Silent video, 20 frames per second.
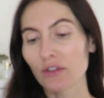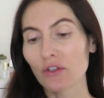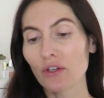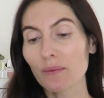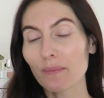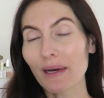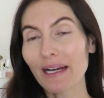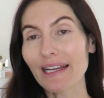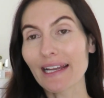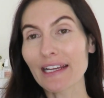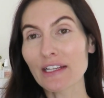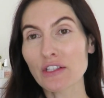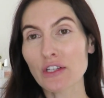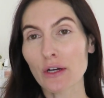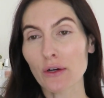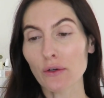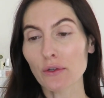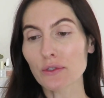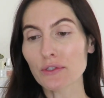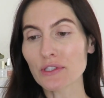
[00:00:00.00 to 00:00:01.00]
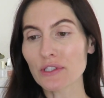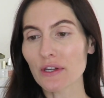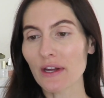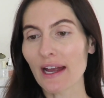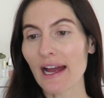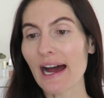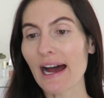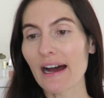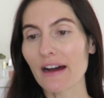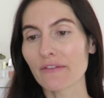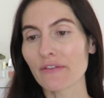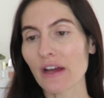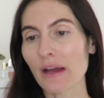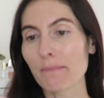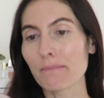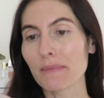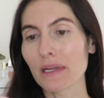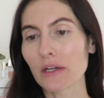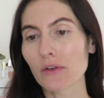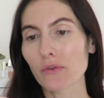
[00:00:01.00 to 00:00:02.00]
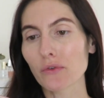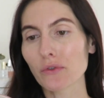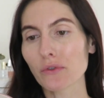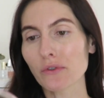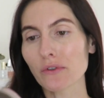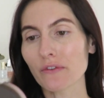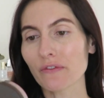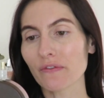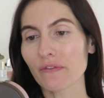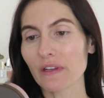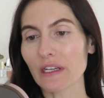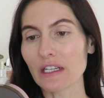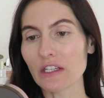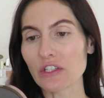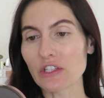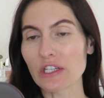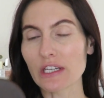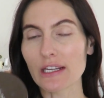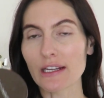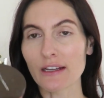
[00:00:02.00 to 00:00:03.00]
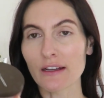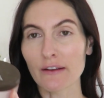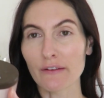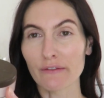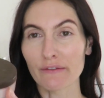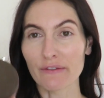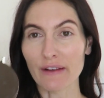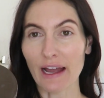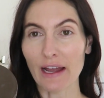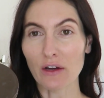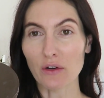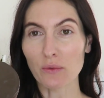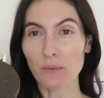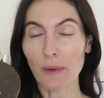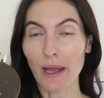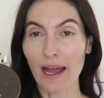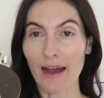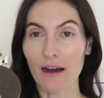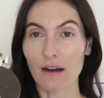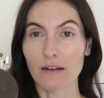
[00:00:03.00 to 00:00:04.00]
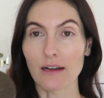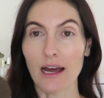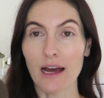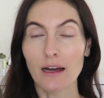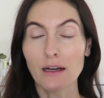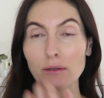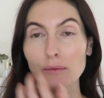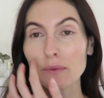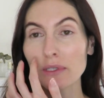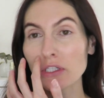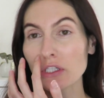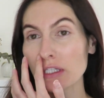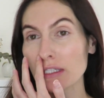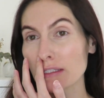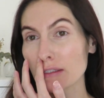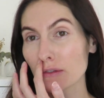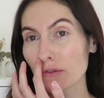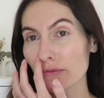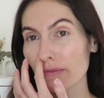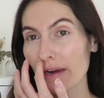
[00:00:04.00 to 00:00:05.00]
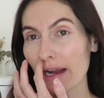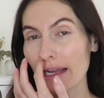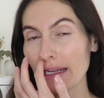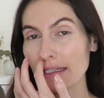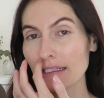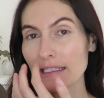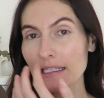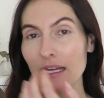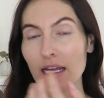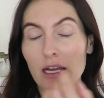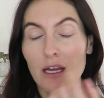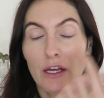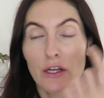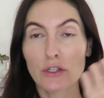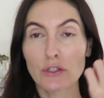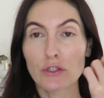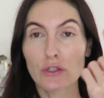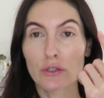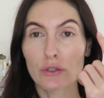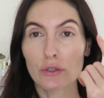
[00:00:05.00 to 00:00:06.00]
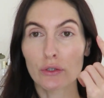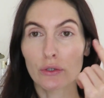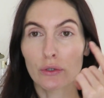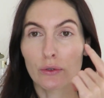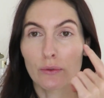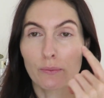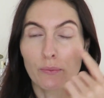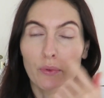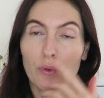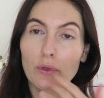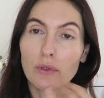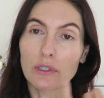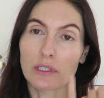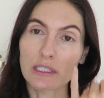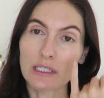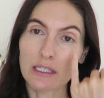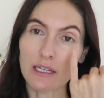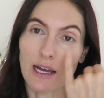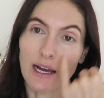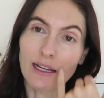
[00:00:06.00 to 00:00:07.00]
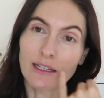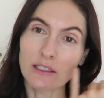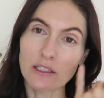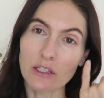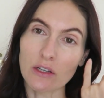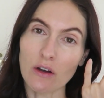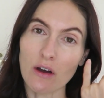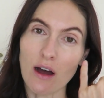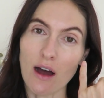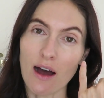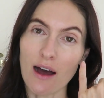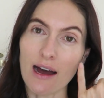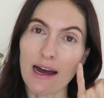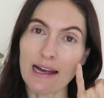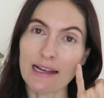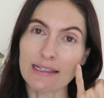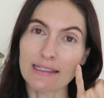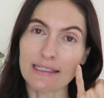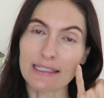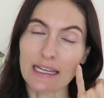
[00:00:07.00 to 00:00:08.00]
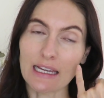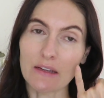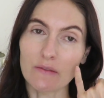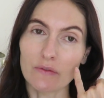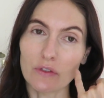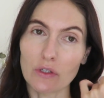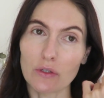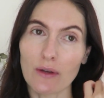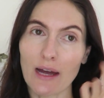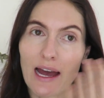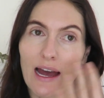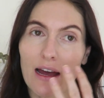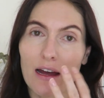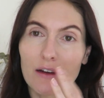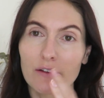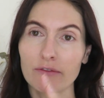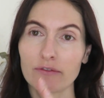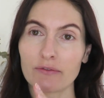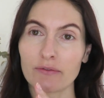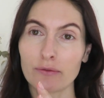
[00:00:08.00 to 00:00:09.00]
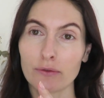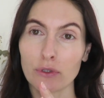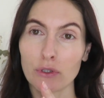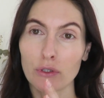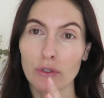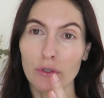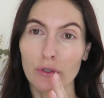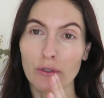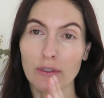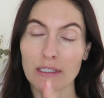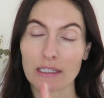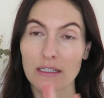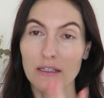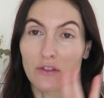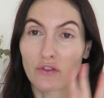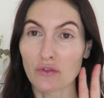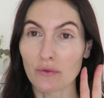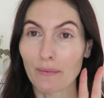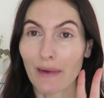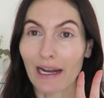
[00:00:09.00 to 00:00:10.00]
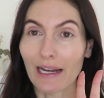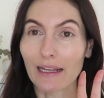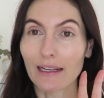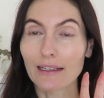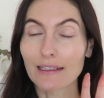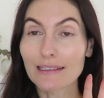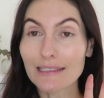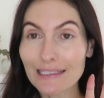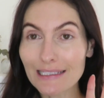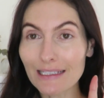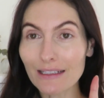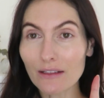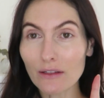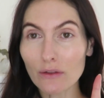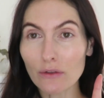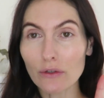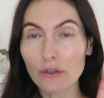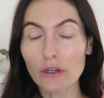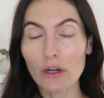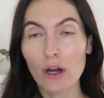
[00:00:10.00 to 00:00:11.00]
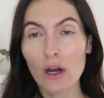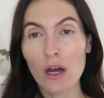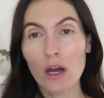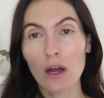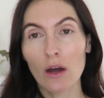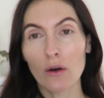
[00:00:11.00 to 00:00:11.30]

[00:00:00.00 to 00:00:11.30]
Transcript: Nude by Nature also have a mineral finishing veil powder, which is great to put under your eyes if you have, you know, done a dramatic concealer look,